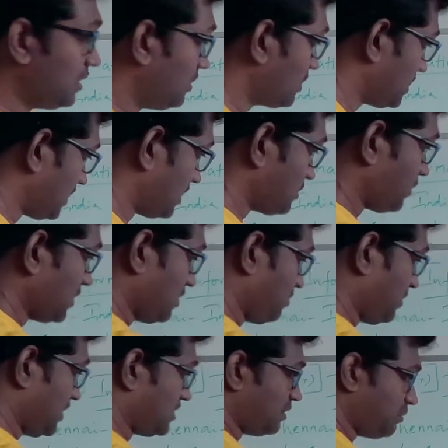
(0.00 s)
Okay, that's what it
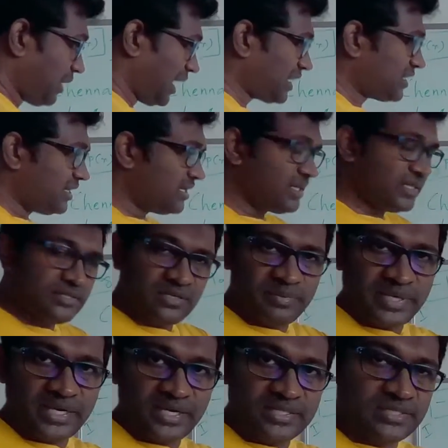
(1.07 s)
means. Practically, it does not
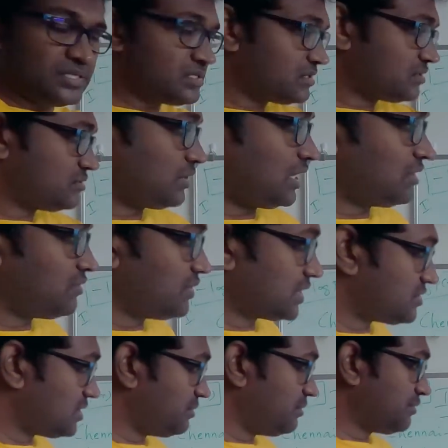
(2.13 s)
make any sense to have
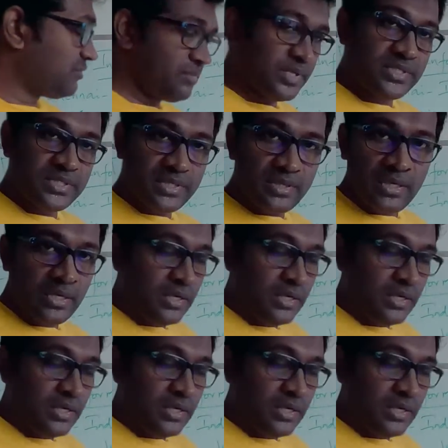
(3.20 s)
extreme information.